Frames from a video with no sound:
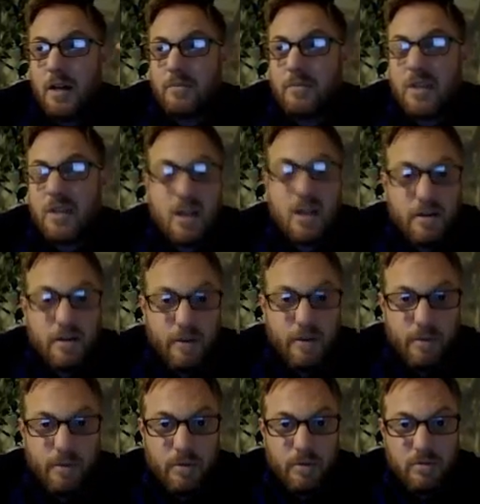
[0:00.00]
kicking a
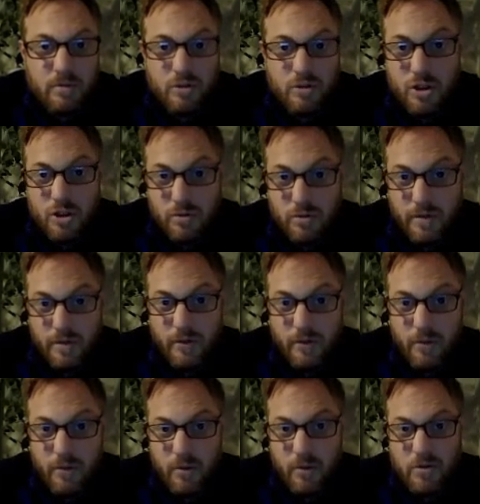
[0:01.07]
football, shooting in
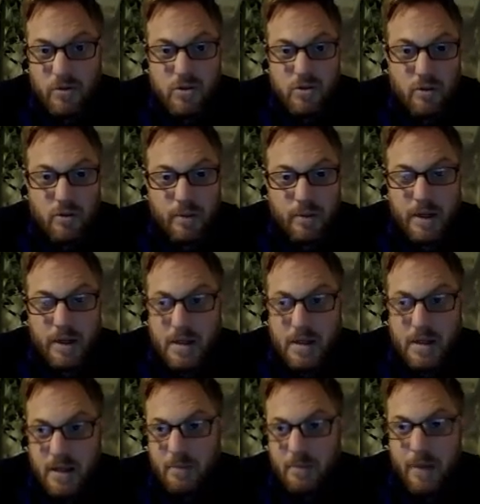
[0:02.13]
football, so you got players
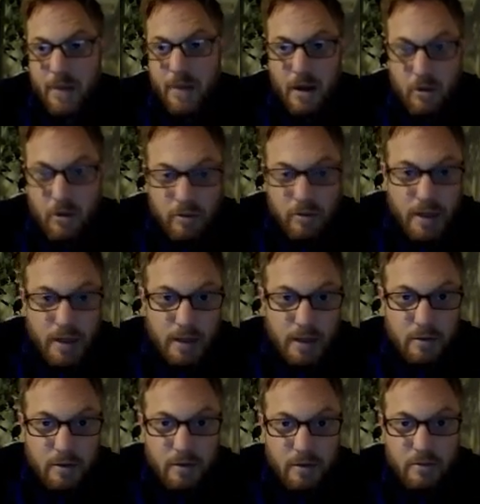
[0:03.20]
like Bale,
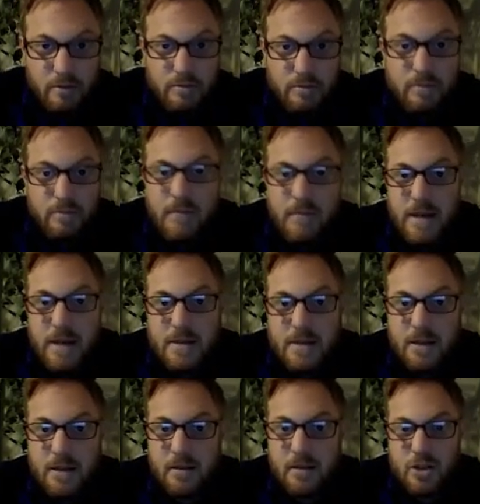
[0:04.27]
Ronaldo,
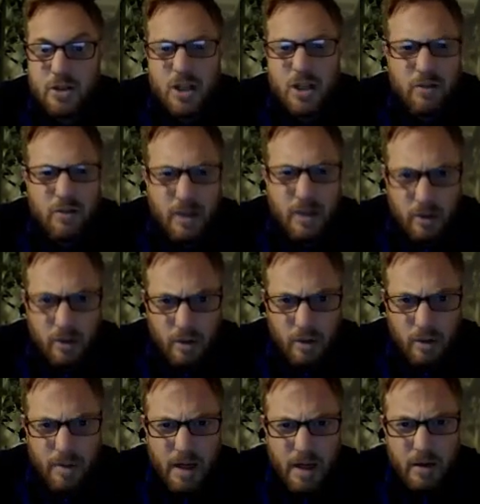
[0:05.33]
Messi, generate a lot of
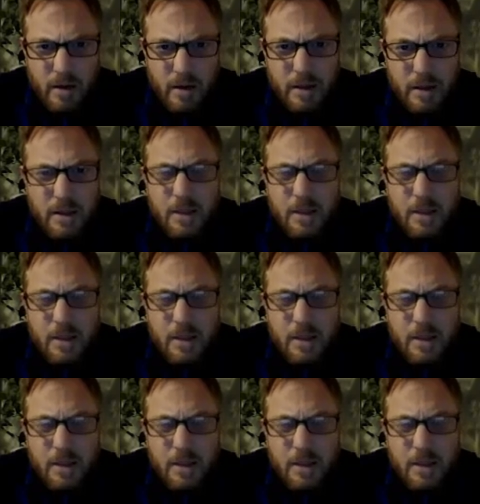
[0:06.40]
power,